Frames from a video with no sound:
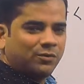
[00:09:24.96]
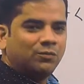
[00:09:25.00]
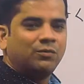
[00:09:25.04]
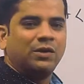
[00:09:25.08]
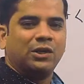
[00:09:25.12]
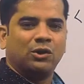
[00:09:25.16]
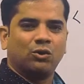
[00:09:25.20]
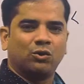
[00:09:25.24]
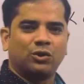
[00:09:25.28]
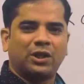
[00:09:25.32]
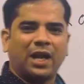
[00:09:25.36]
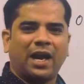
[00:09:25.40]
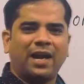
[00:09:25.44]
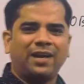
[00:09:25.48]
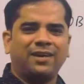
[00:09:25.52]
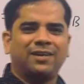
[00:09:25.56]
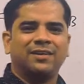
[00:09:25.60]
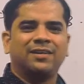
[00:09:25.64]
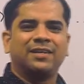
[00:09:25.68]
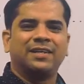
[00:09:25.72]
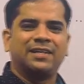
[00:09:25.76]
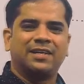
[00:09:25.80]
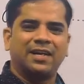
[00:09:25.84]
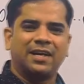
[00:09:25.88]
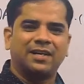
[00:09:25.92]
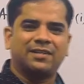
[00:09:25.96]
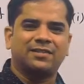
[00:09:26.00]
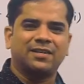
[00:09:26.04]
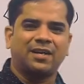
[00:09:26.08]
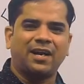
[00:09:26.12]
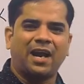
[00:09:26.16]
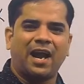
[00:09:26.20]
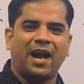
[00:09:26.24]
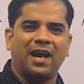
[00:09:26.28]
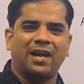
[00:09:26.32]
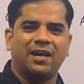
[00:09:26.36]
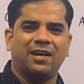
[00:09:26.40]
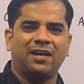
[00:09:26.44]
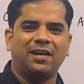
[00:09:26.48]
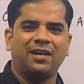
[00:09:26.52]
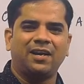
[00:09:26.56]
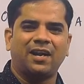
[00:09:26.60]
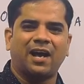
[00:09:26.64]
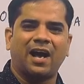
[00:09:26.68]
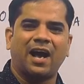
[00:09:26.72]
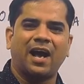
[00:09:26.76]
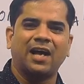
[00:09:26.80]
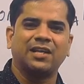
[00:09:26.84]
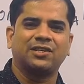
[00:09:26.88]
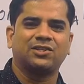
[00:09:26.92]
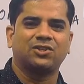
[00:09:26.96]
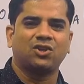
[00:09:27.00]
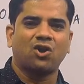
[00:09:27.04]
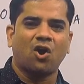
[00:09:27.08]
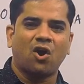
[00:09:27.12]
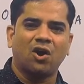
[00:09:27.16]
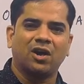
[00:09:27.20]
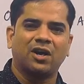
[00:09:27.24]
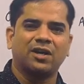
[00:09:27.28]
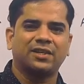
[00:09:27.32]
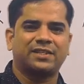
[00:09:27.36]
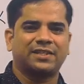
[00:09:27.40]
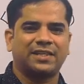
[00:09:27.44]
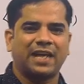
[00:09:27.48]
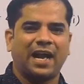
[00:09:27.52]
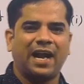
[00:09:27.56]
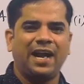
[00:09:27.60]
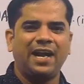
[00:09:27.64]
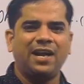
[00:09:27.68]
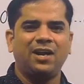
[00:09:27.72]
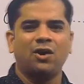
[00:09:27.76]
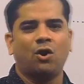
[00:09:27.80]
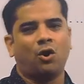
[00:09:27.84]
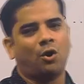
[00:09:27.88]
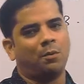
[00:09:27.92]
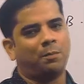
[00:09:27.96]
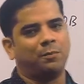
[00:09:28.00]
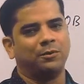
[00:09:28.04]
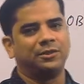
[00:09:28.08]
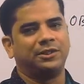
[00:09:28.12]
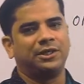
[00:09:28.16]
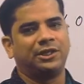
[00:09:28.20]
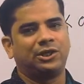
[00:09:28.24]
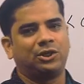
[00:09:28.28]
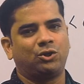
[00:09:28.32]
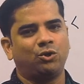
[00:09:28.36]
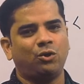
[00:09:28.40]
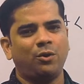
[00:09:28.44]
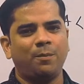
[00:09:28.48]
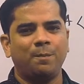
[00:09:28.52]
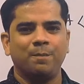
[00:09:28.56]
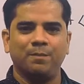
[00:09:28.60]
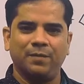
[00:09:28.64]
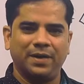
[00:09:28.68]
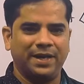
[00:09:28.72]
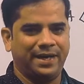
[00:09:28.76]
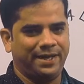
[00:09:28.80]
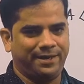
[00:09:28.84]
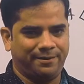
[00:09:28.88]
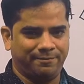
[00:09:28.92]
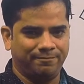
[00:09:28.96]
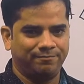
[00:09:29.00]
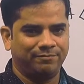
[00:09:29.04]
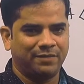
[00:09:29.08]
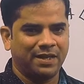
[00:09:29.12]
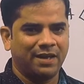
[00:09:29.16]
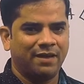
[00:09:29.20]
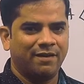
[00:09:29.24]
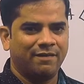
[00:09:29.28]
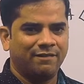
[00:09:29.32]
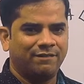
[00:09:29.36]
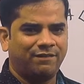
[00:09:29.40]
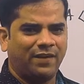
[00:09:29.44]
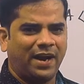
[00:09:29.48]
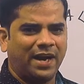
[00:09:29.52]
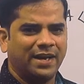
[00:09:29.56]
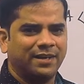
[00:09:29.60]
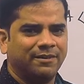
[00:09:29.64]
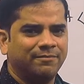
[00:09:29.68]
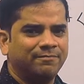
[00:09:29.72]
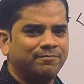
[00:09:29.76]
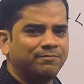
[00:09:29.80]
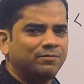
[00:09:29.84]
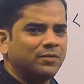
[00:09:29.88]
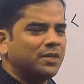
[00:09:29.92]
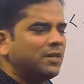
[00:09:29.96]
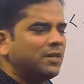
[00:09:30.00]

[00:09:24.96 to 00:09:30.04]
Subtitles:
We know that greater angle has longer side opposite to it. Fine.